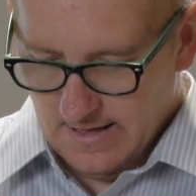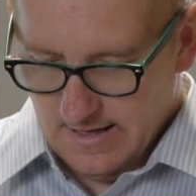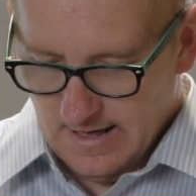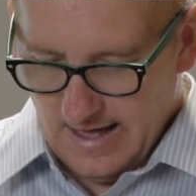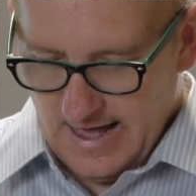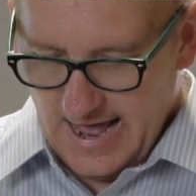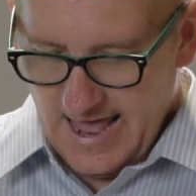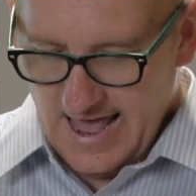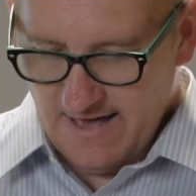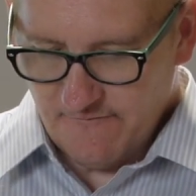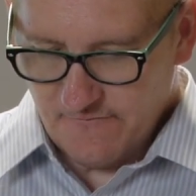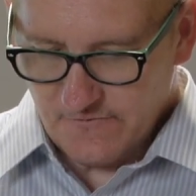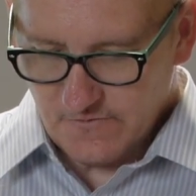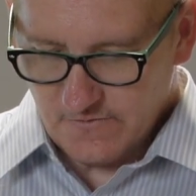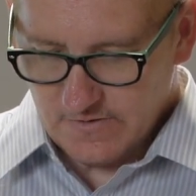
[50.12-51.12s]
I
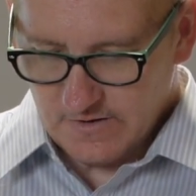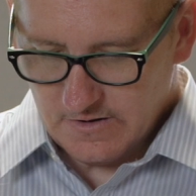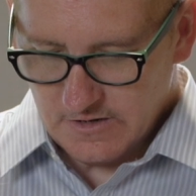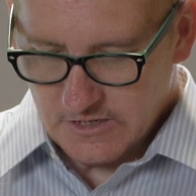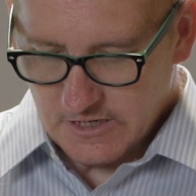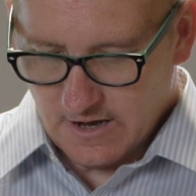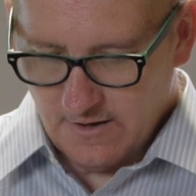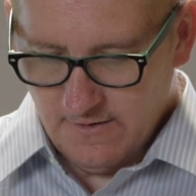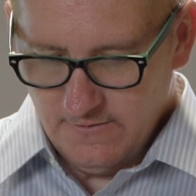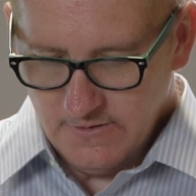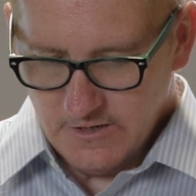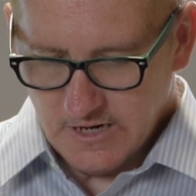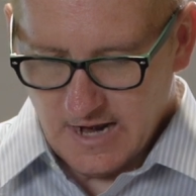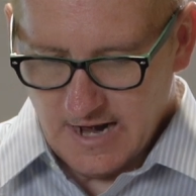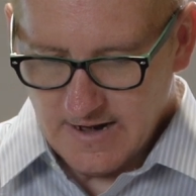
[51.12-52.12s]
have
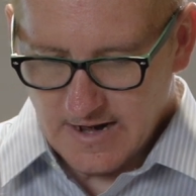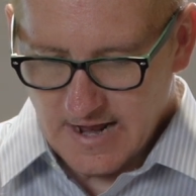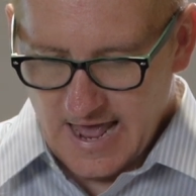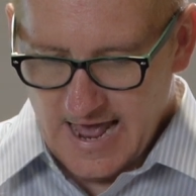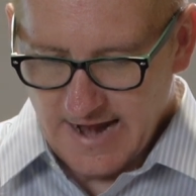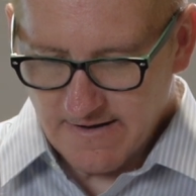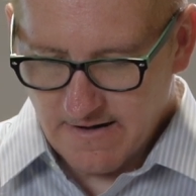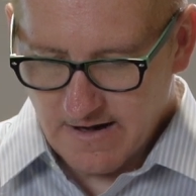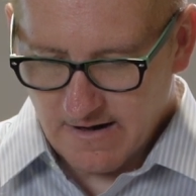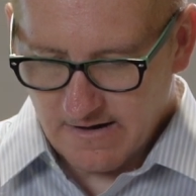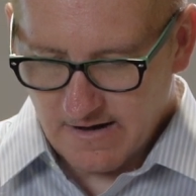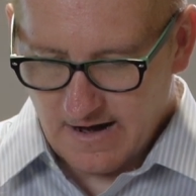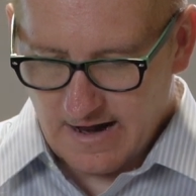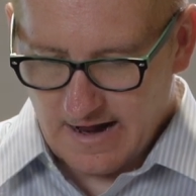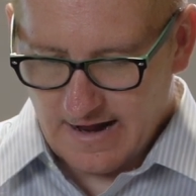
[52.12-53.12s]
skills in
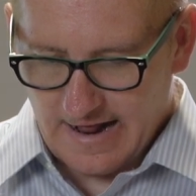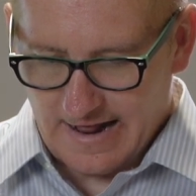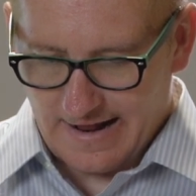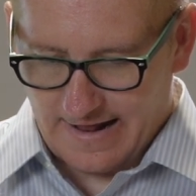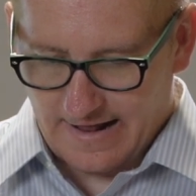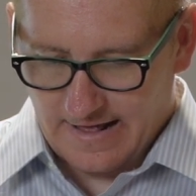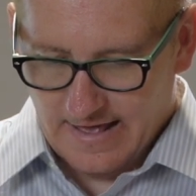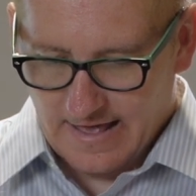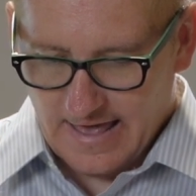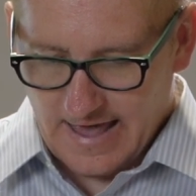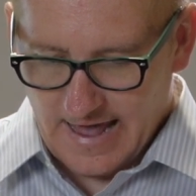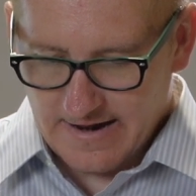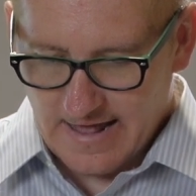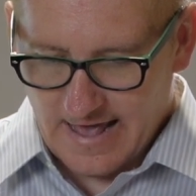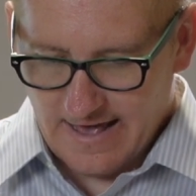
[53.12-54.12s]
gardening
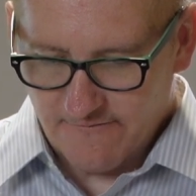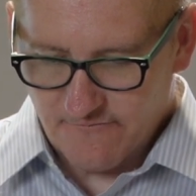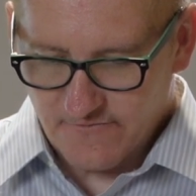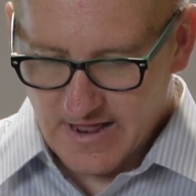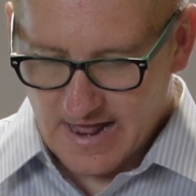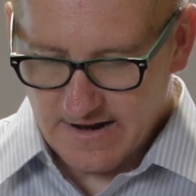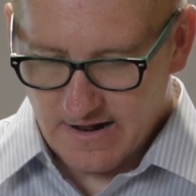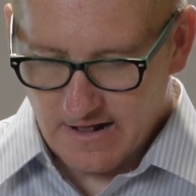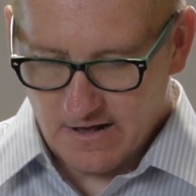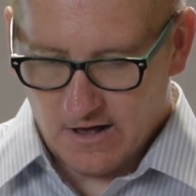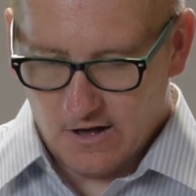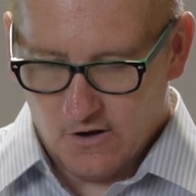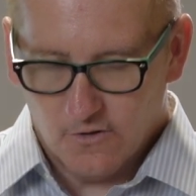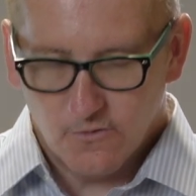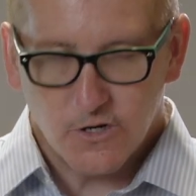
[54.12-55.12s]
and have done a
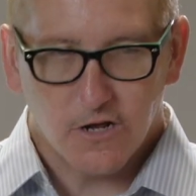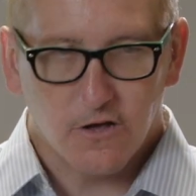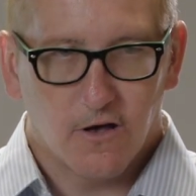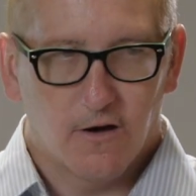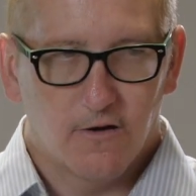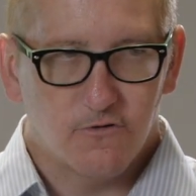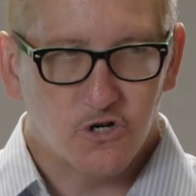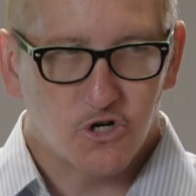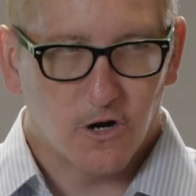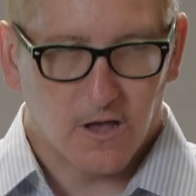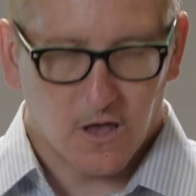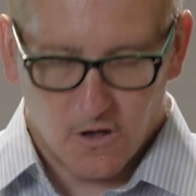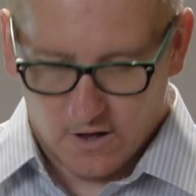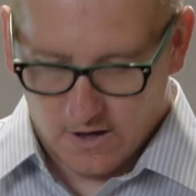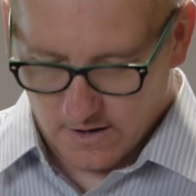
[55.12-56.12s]
horticulture
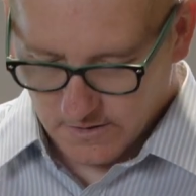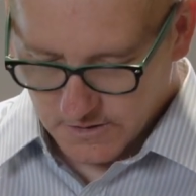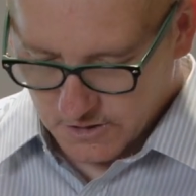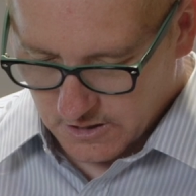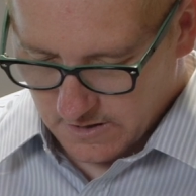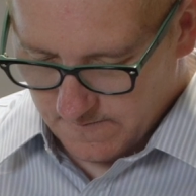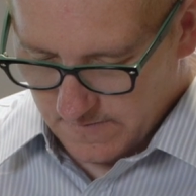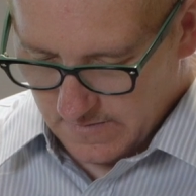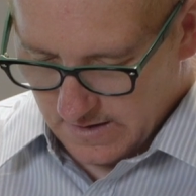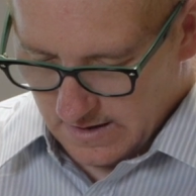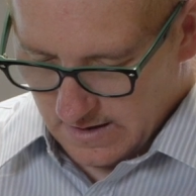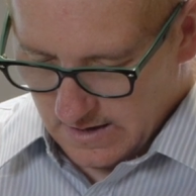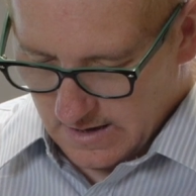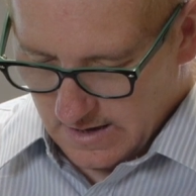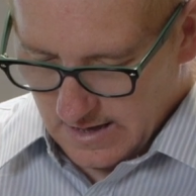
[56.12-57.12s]
course.
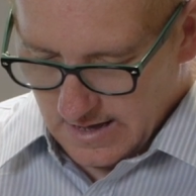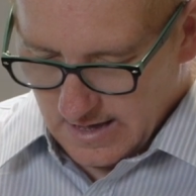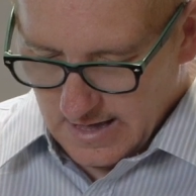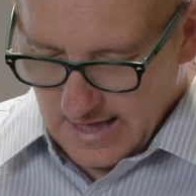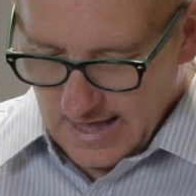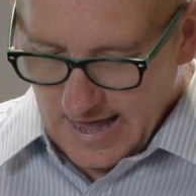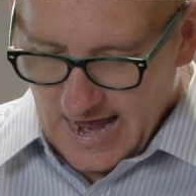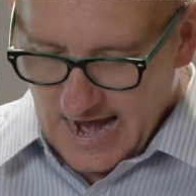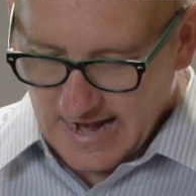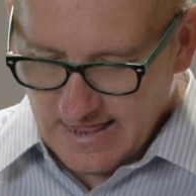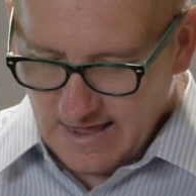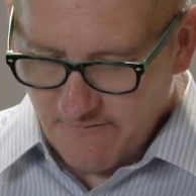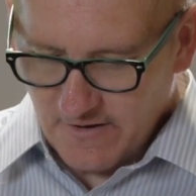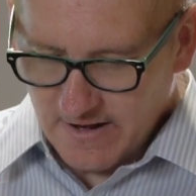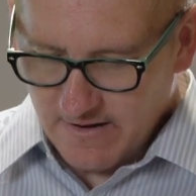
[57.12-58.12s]
I
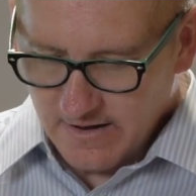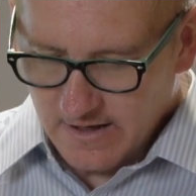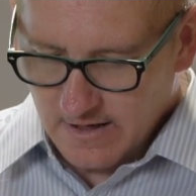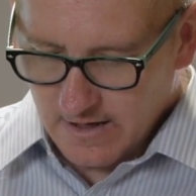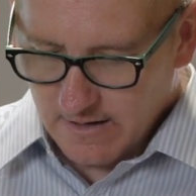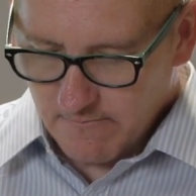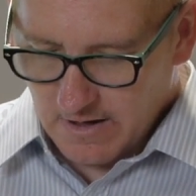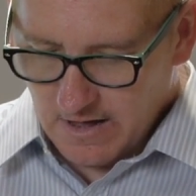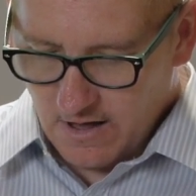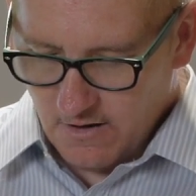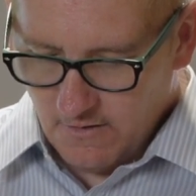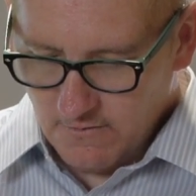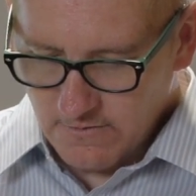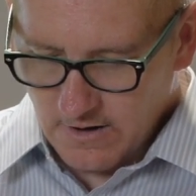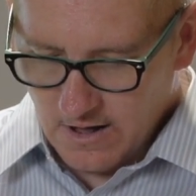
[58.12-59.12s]
live in my
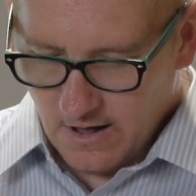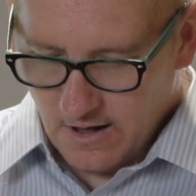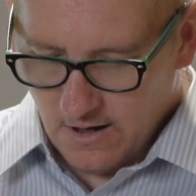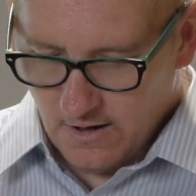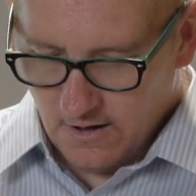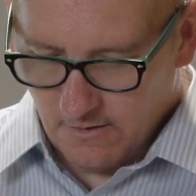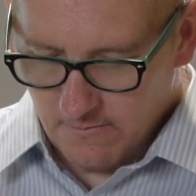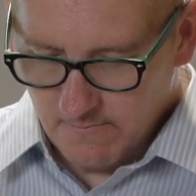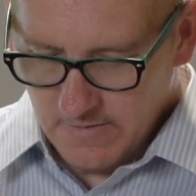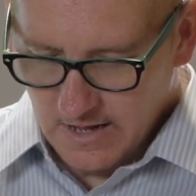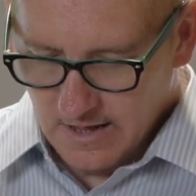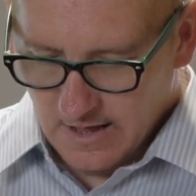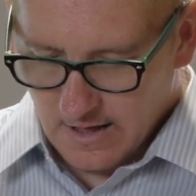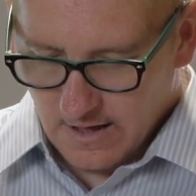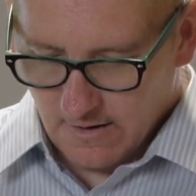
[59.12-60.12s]
own home,
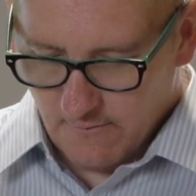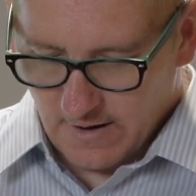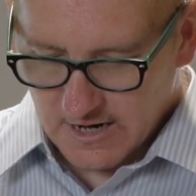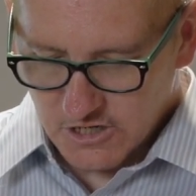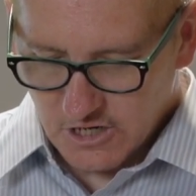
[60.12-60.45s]
which